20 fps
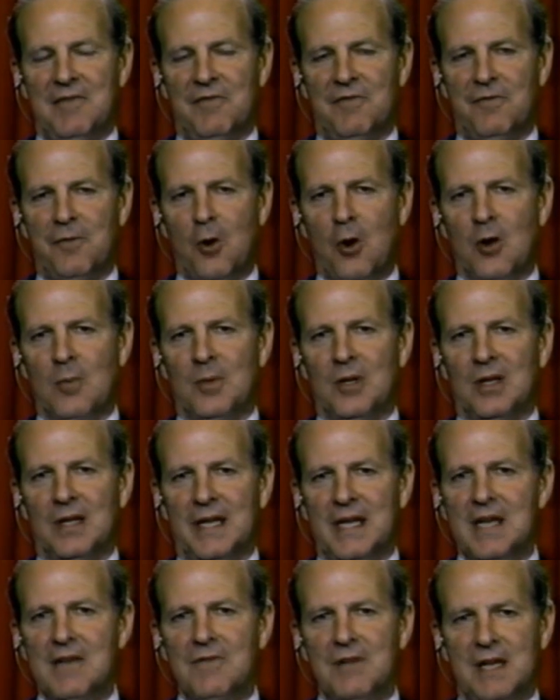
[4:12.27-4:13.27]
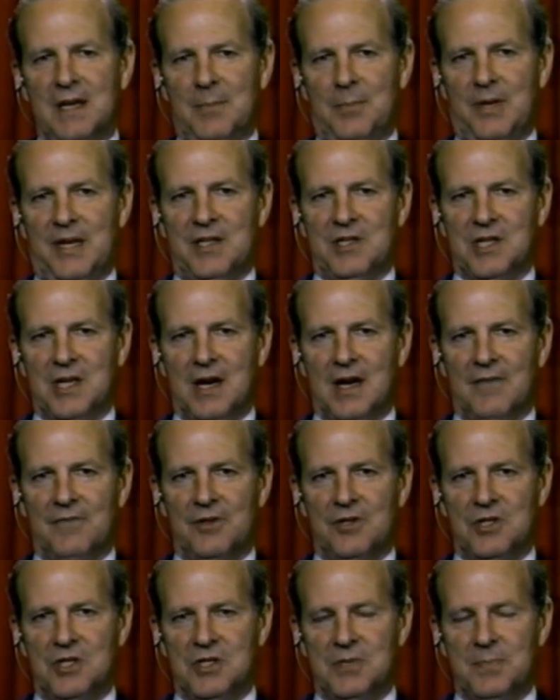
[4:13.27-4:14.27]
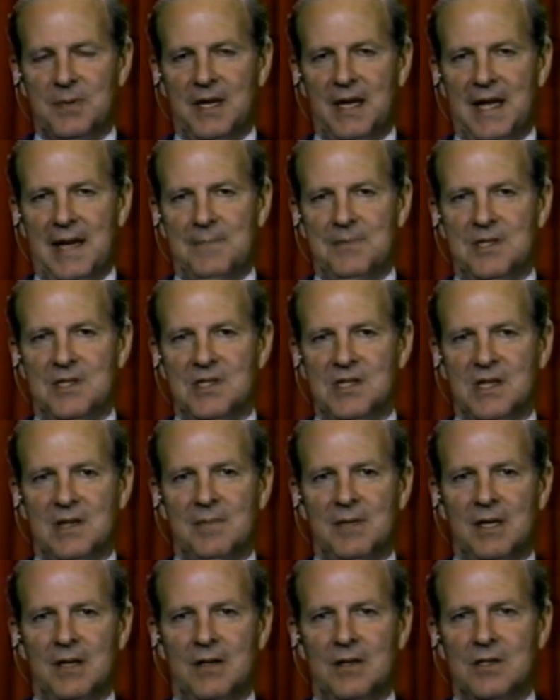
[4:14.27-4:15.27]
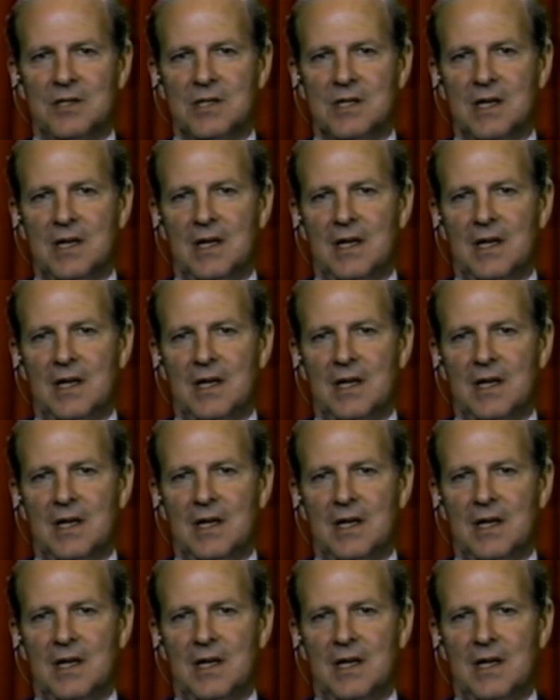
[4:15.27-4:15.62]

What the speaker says: formal evening press conferences, perhaps, as some others,